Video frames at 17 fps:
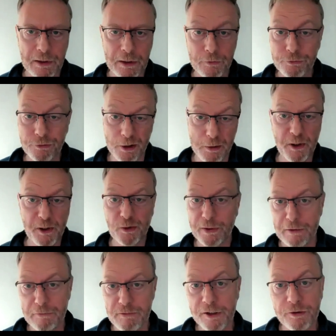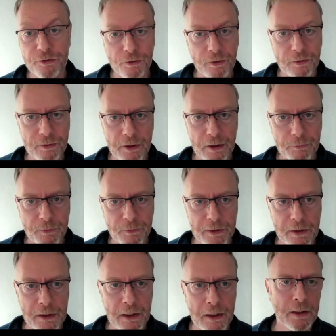and also the market risk. You don't
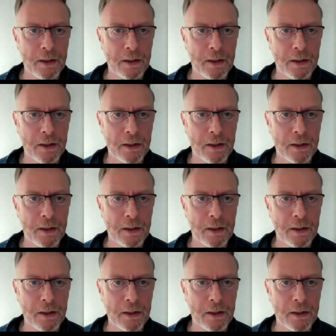want to